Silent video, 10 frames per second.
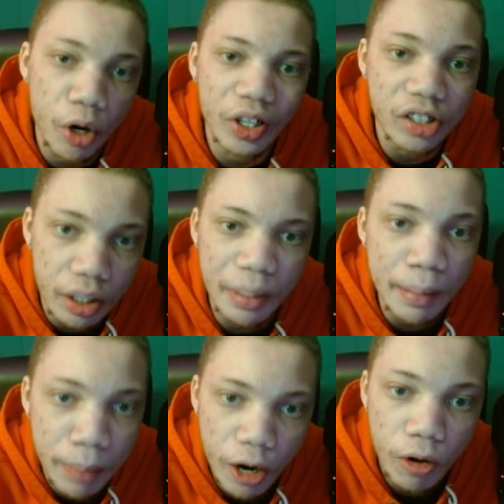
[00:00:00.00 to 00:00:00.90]
Listen to me,
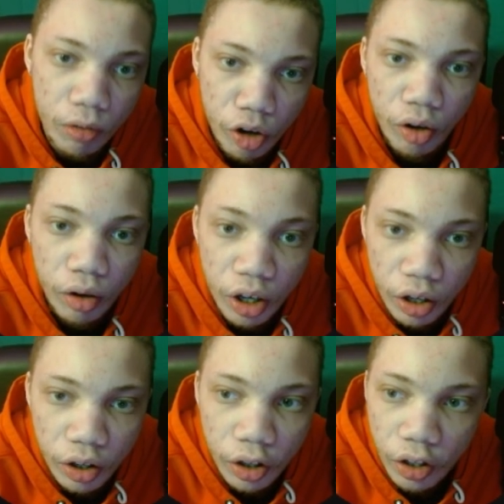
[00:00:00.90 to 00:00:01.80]
bro.
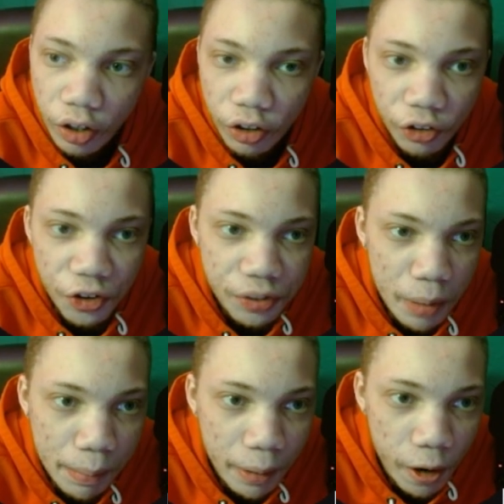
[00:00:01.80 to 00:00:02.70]
Listen to
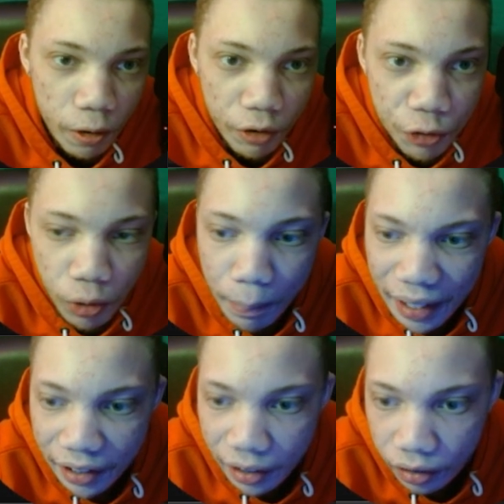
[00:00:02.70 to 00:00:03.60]
me, bro, if you want to
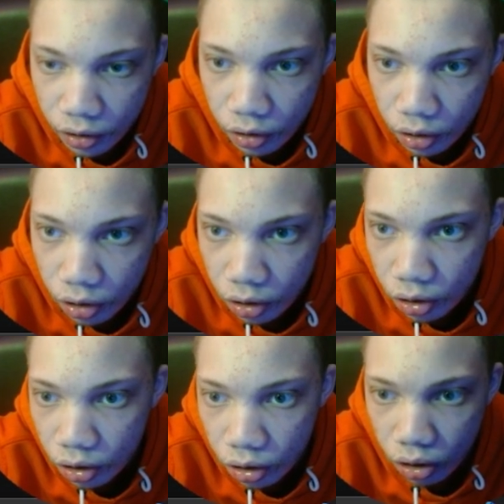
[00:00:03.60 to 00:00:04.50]
make it.
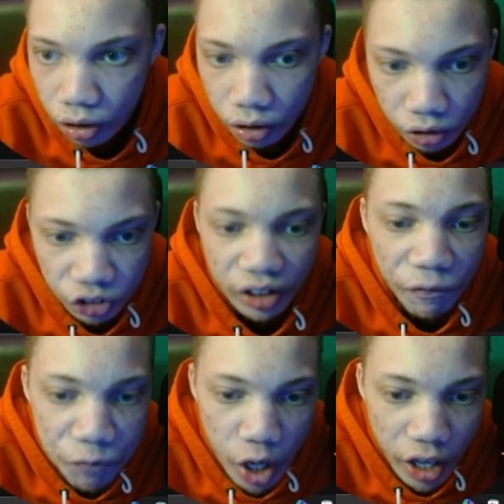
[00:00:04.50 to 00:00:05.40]
Shut the
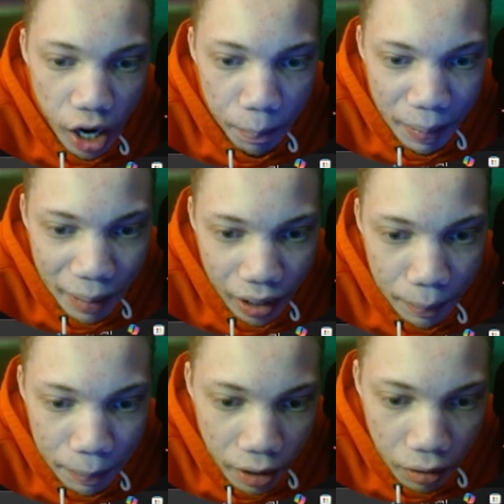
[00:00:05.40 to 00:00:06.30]
fuck up about it,
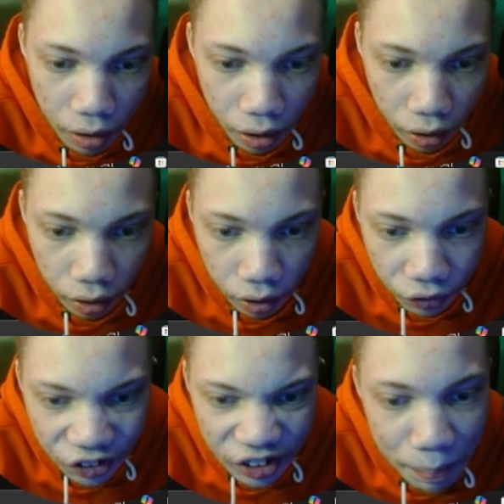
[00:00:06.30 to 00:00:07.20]
bro.
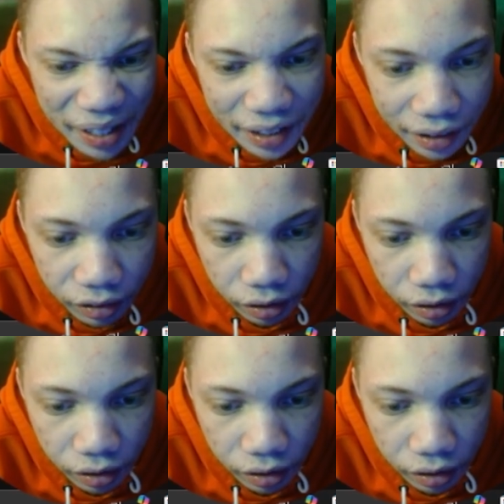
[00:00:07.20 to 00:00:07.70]
Listen to me.